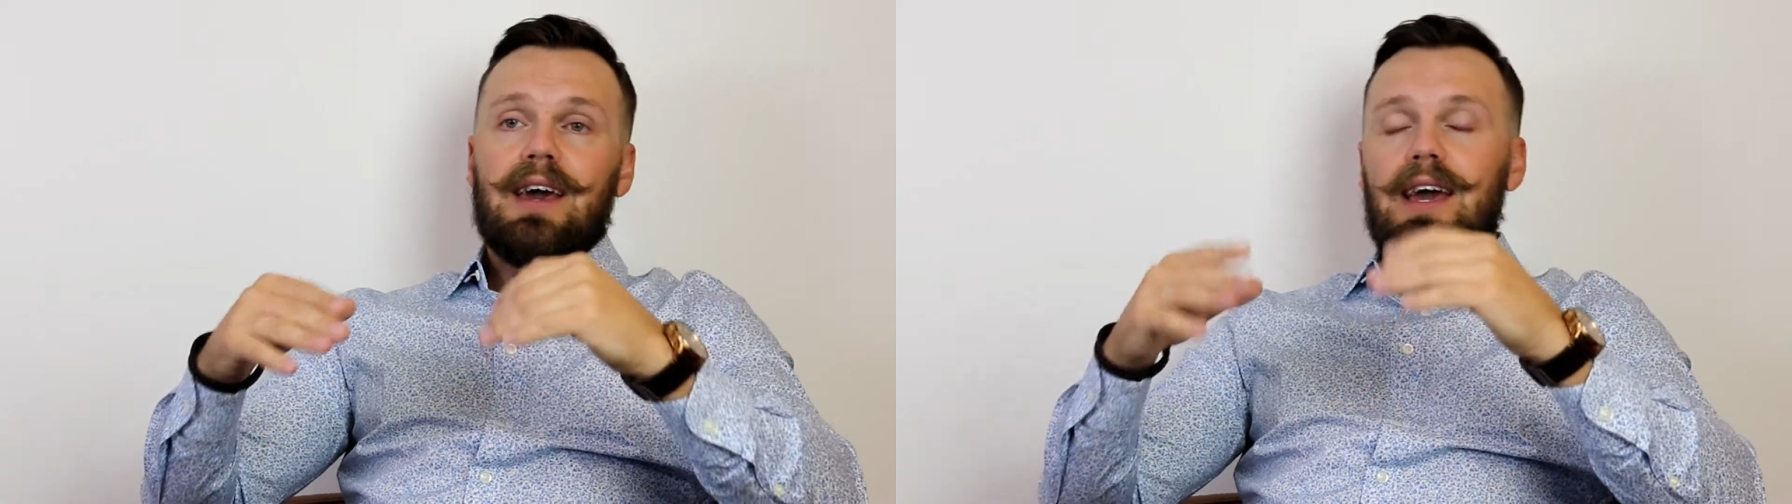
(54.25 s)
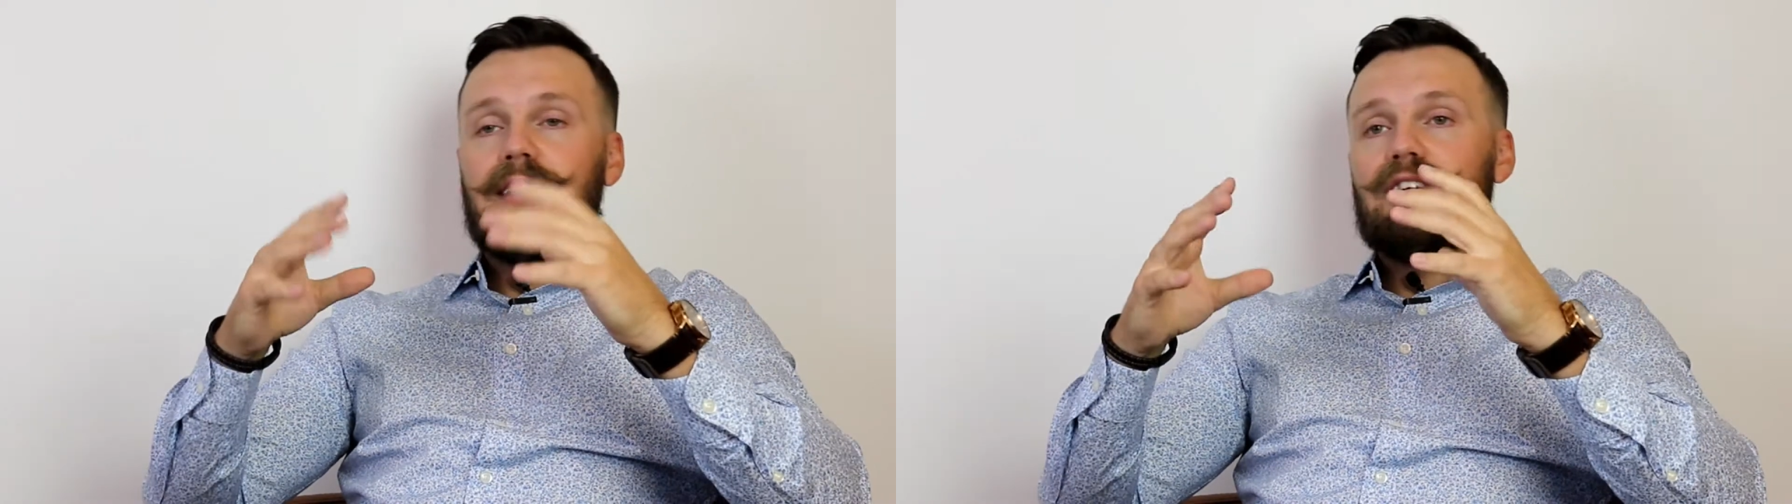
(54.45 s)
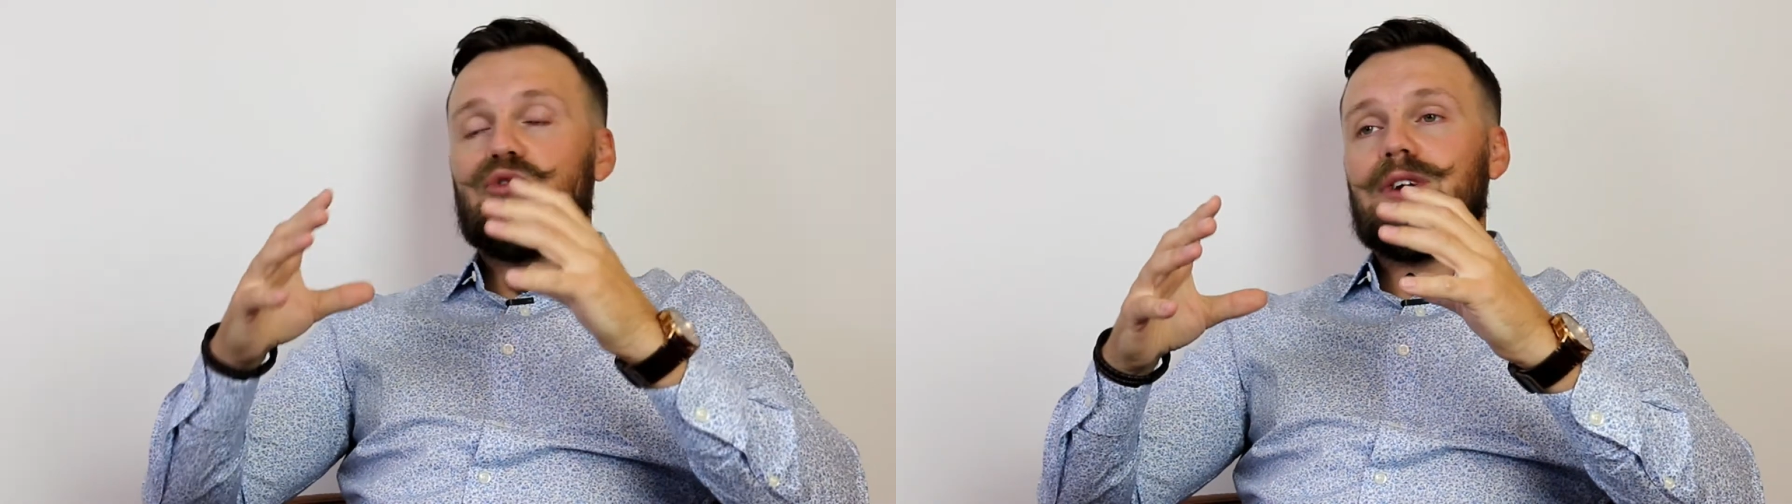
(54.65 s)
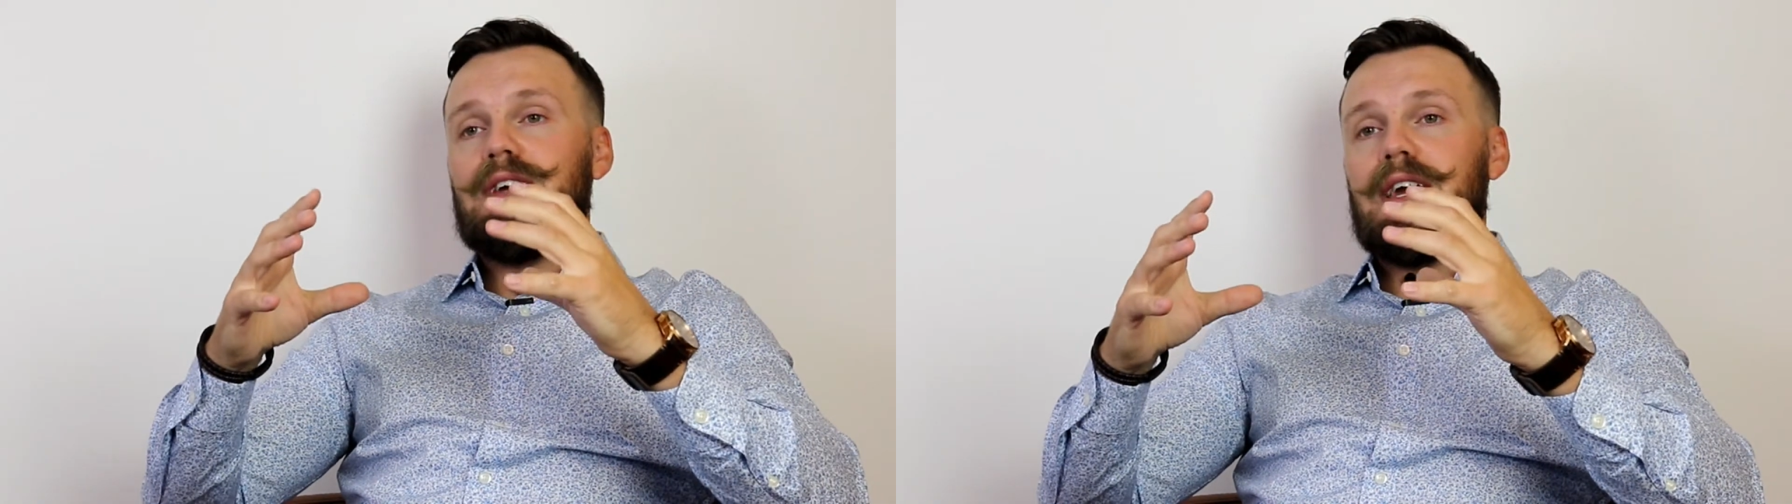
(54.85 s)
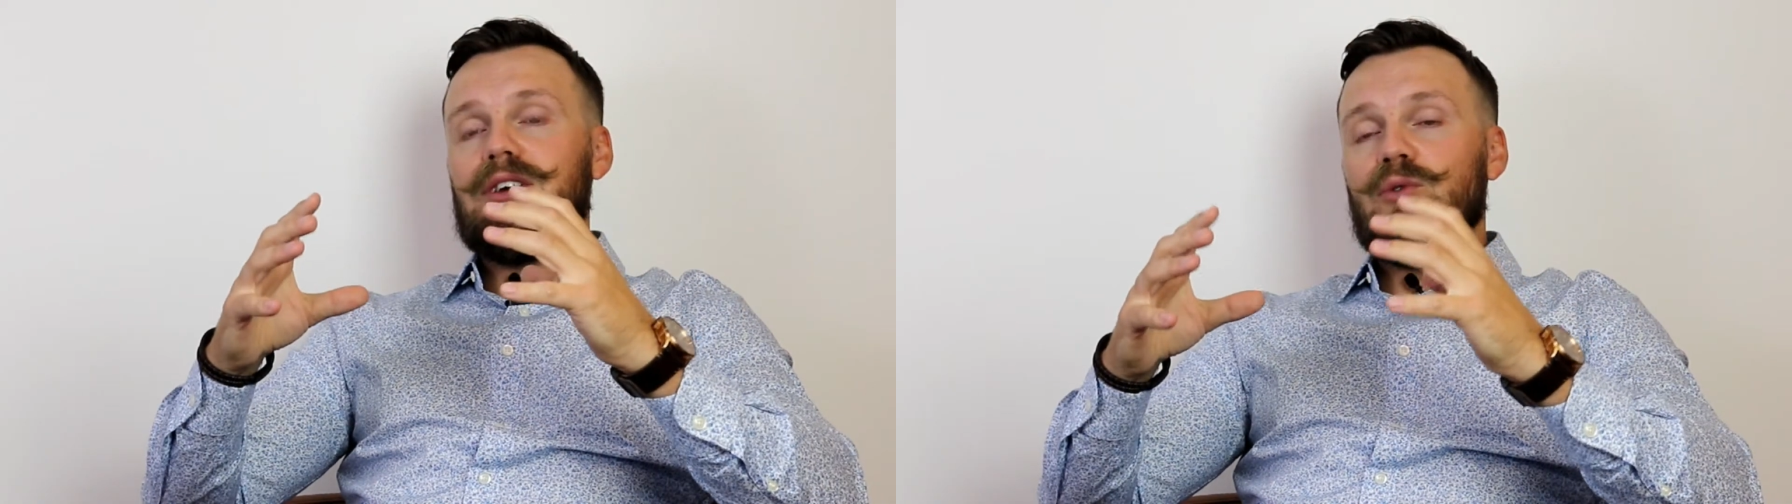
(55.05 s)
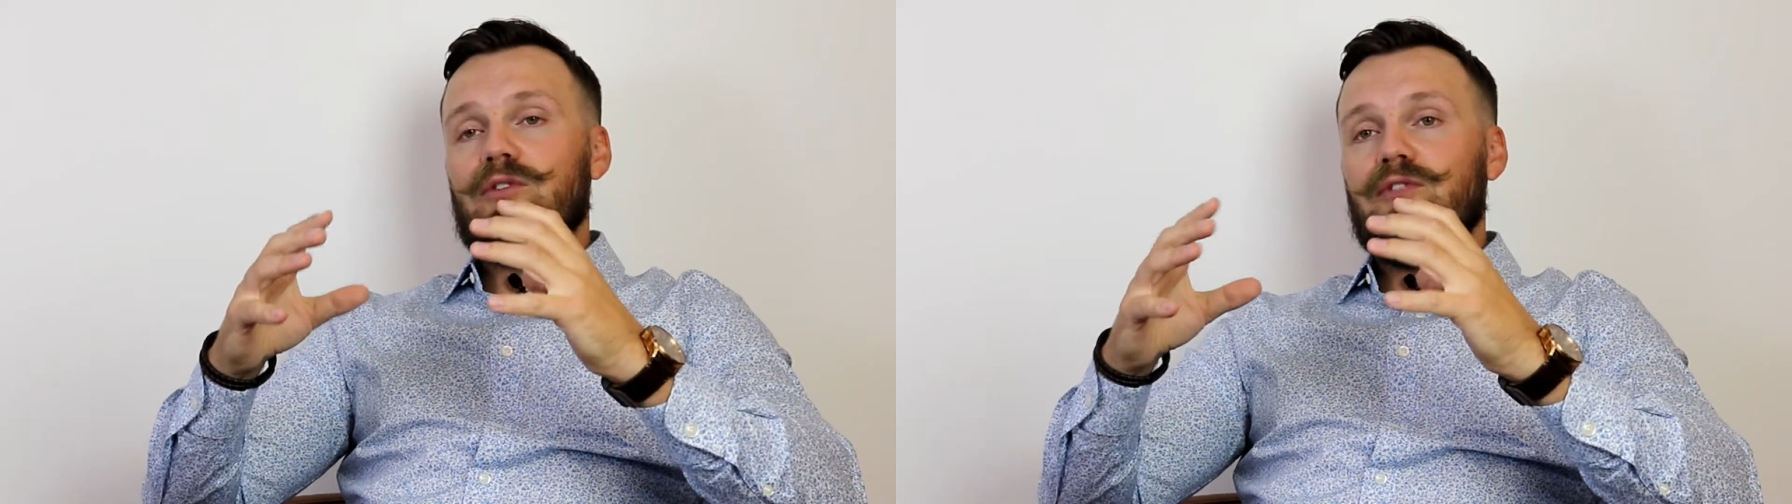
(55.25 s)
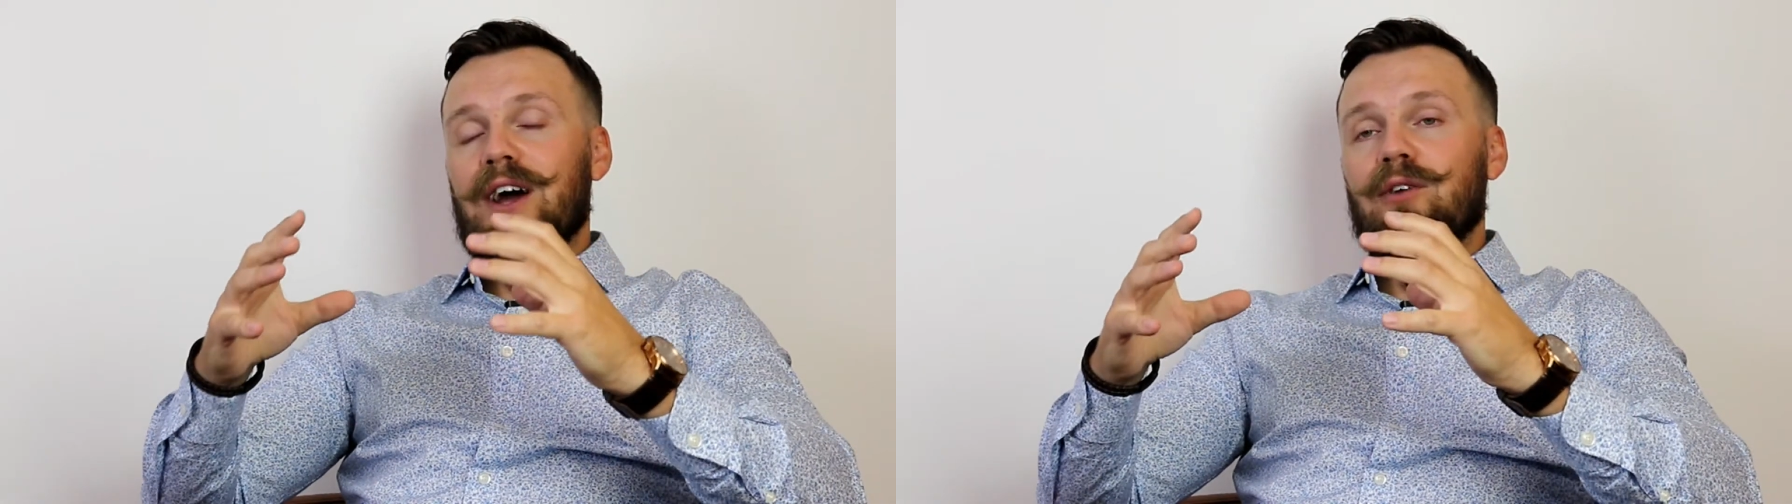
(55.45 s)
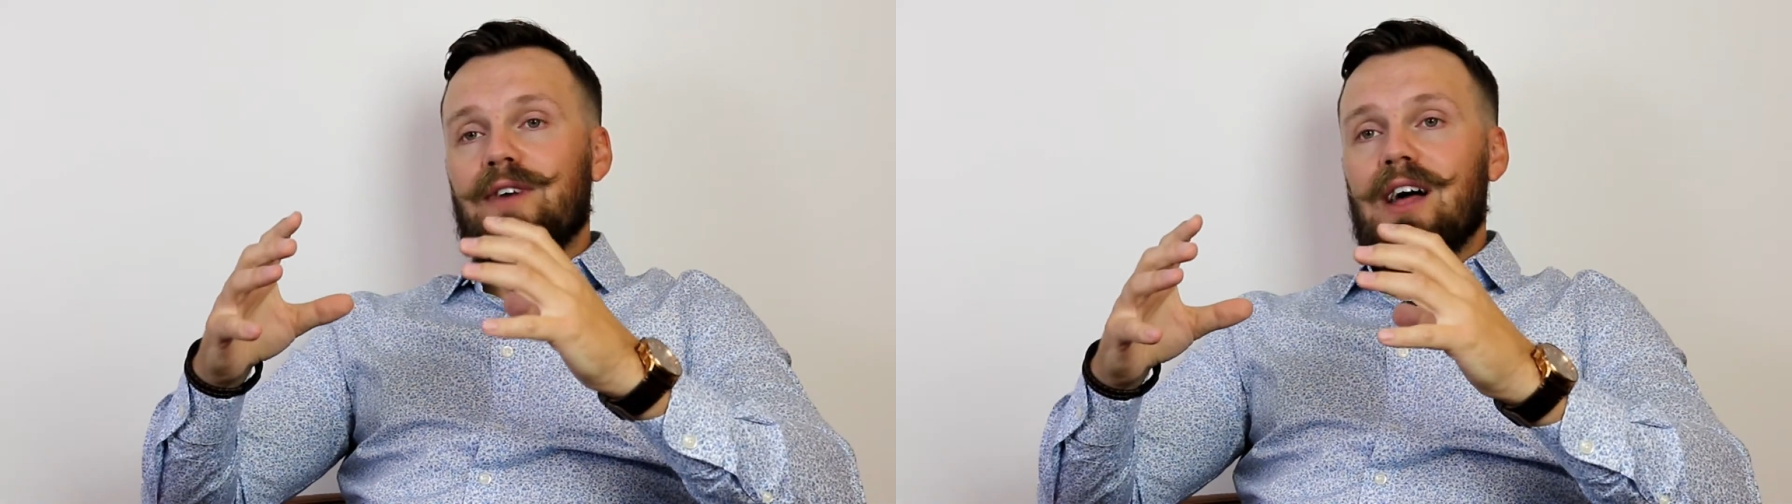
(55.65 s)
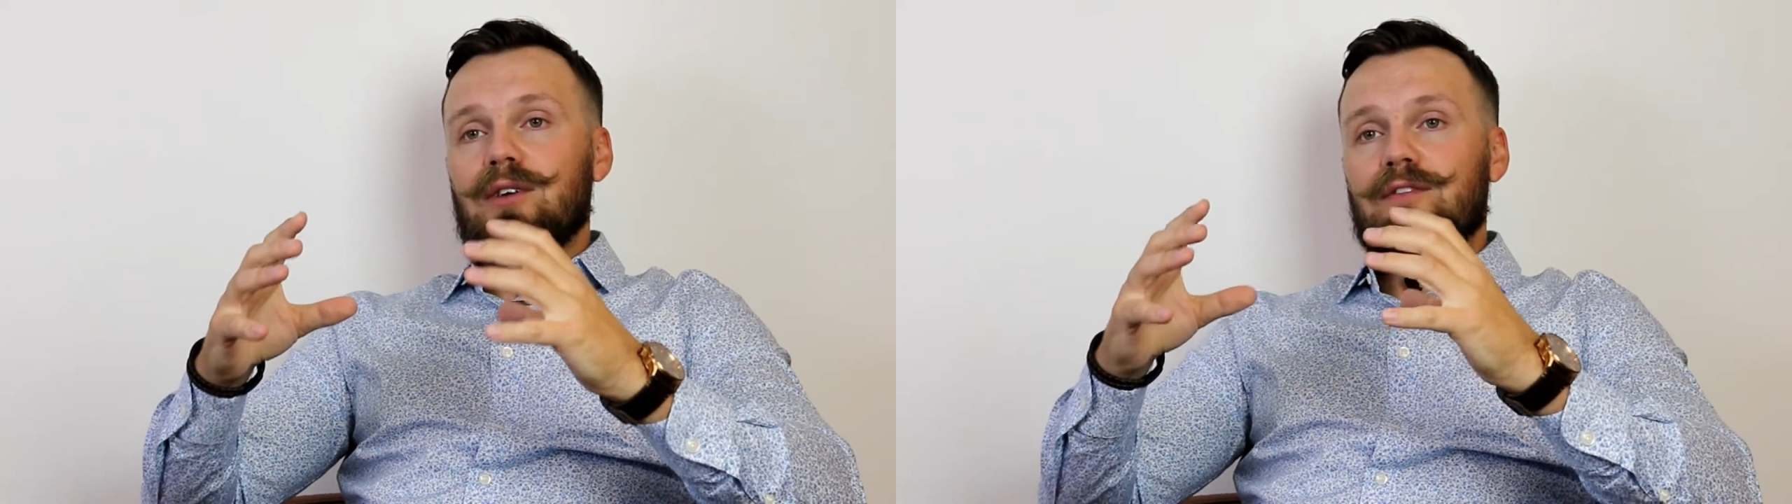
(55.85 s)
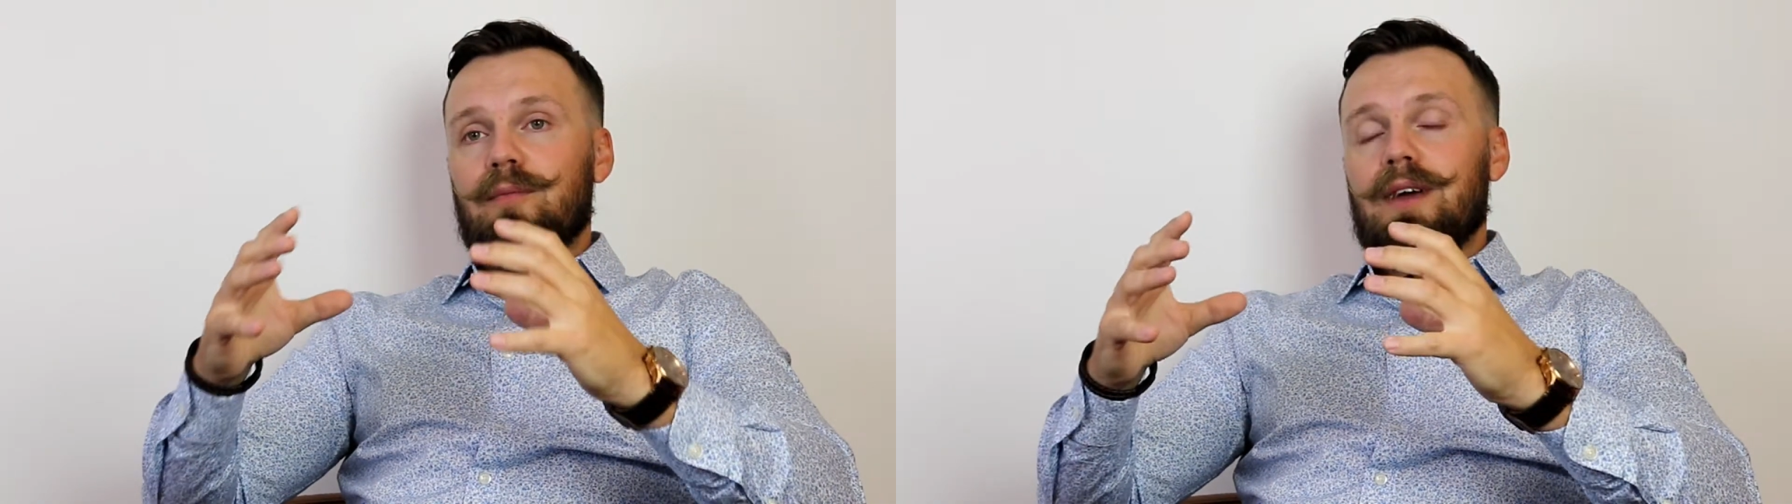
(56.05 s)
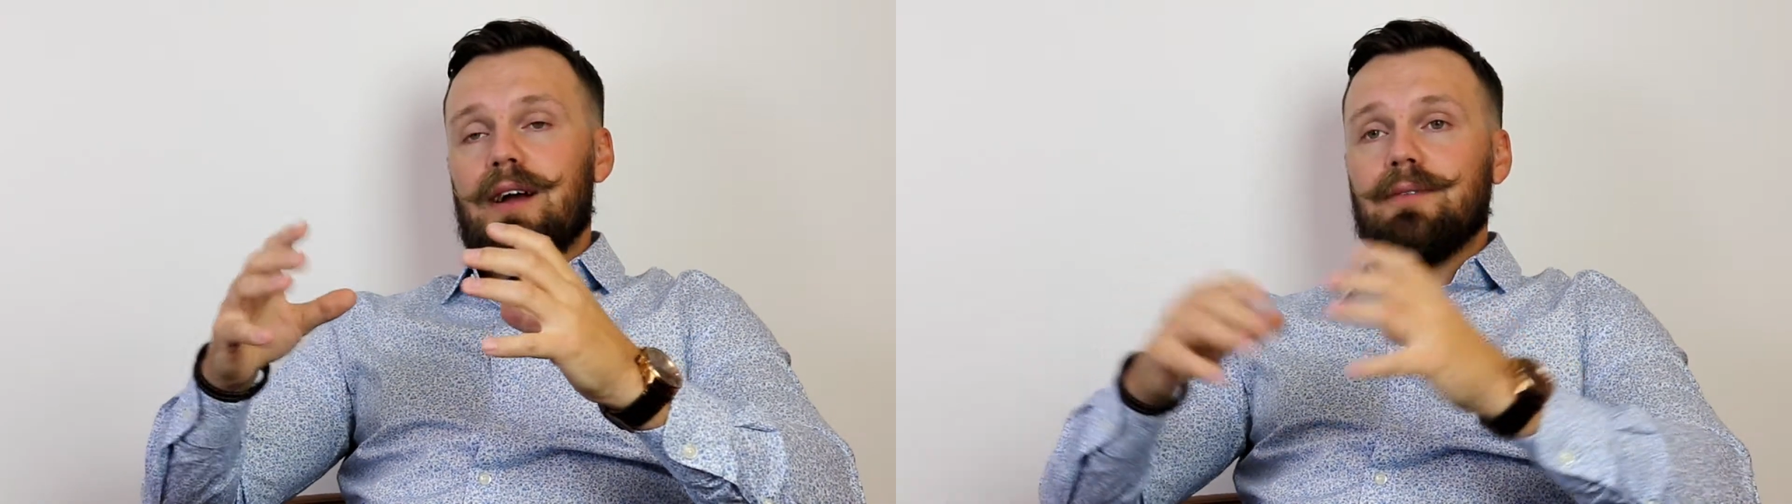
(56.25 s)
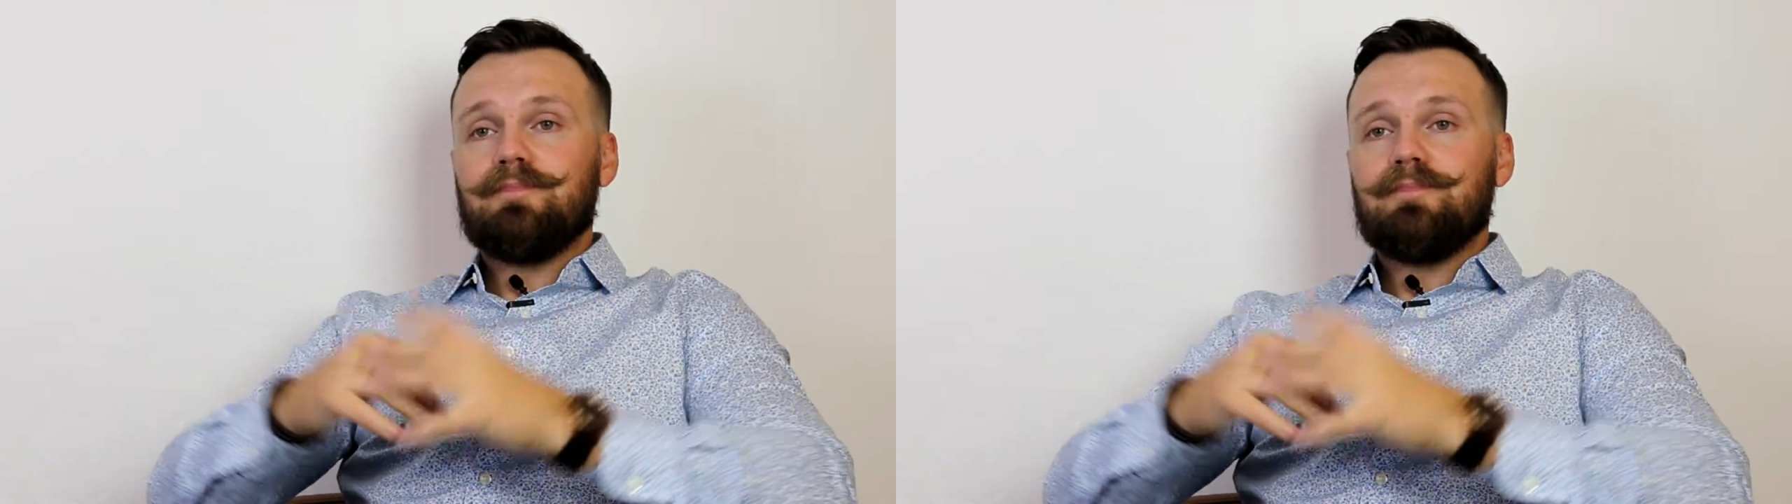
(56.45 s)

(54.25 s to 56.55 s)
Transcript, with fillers: and create your final value from there.